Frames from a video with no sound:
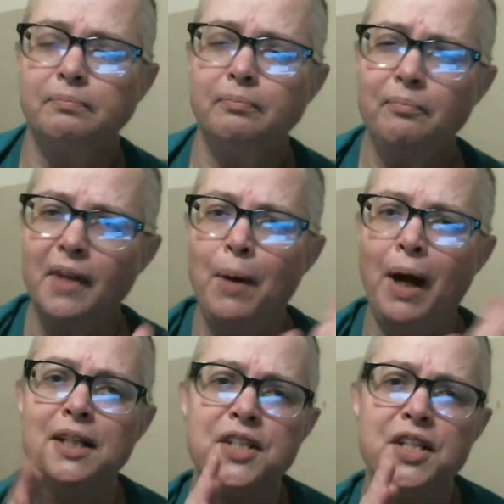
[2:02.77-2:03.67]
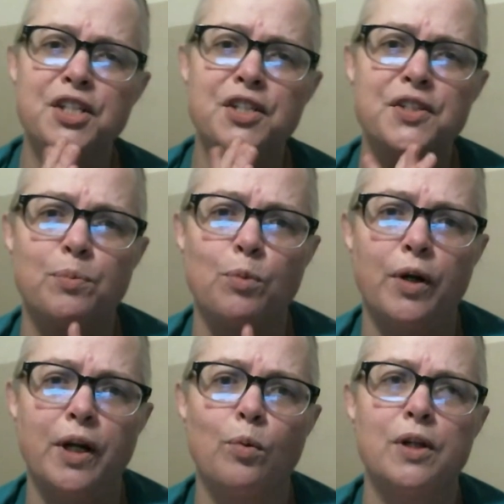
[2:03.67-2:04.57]
intention this
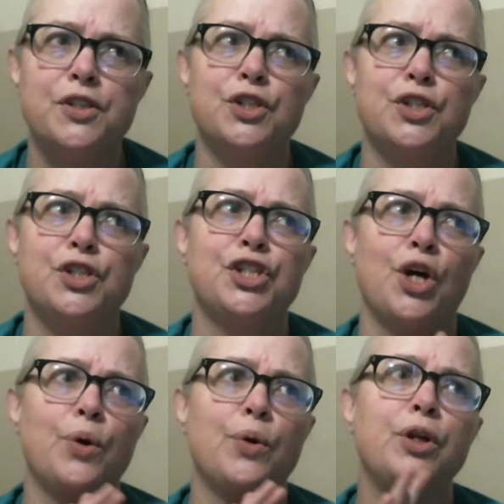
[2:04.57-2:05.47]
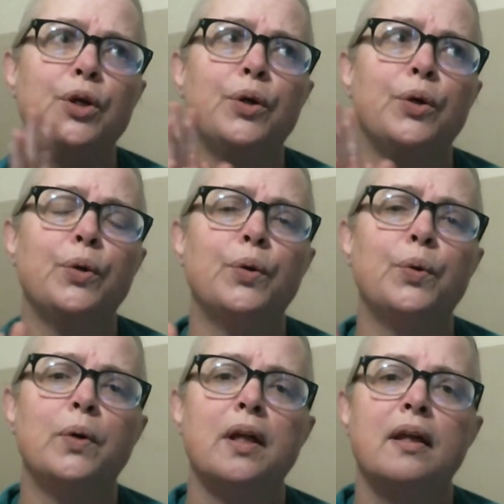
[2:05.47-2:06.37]
morning was to show
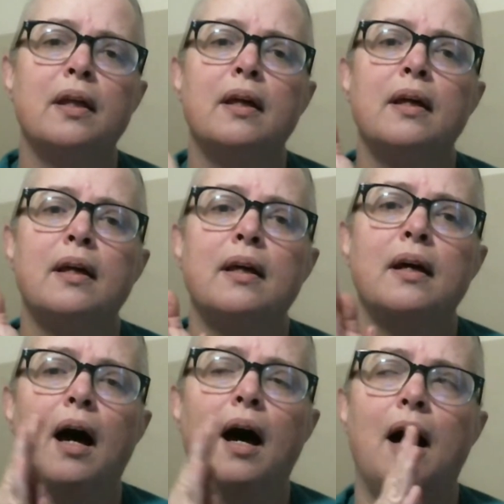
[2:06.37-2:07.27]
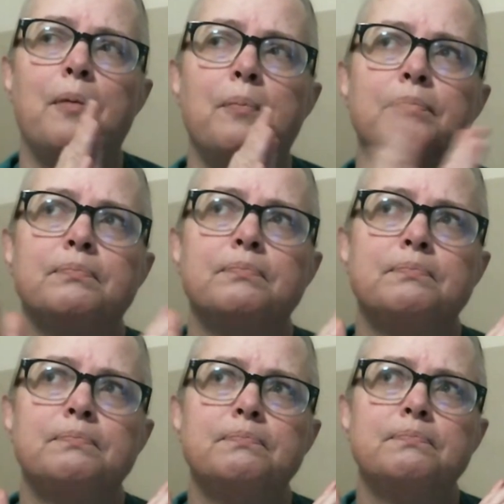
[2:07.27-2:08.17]
you some
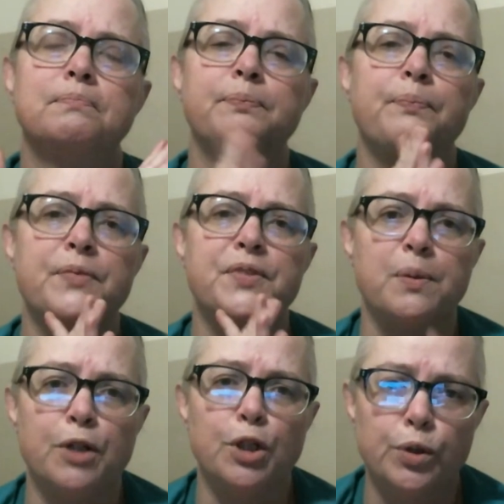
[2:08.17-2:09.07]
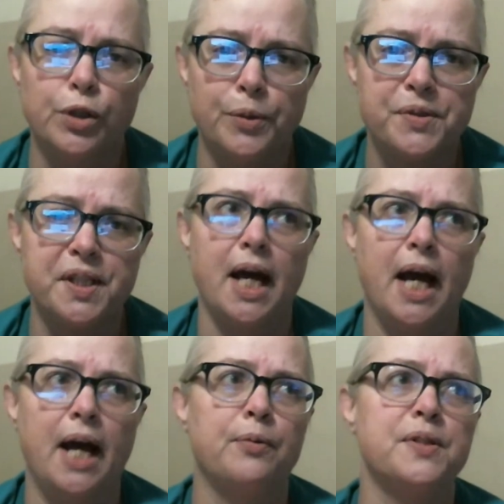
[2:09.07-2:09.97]
new looms that I
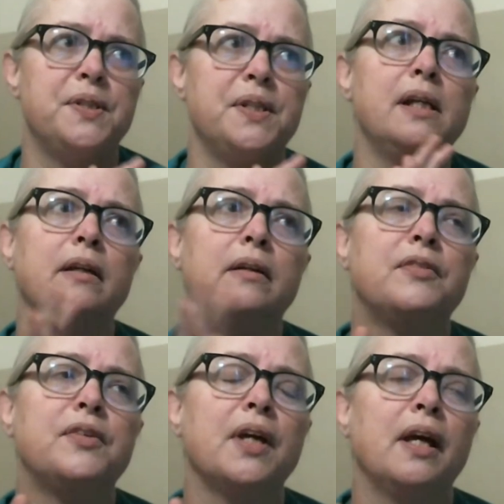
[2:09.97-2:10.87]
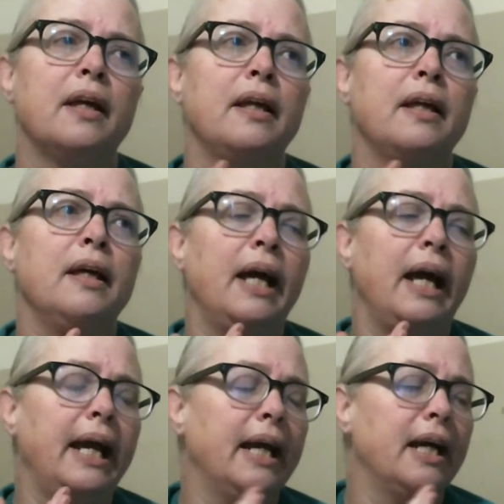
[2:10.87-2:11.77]
received
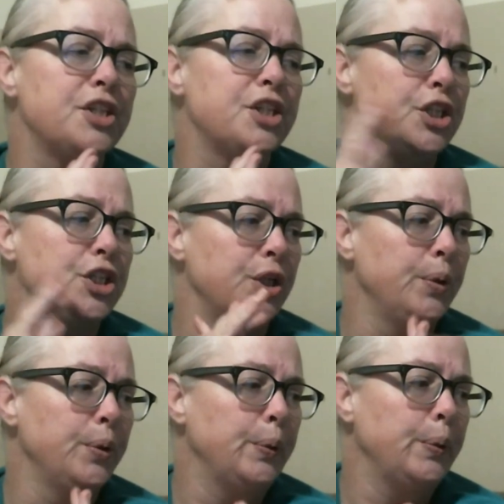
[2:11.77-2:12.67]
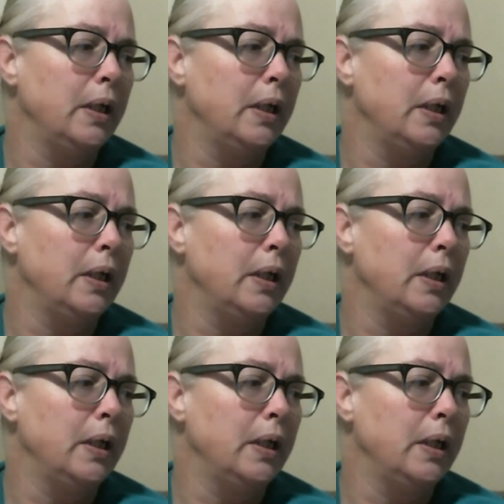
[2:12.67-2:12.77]
and to do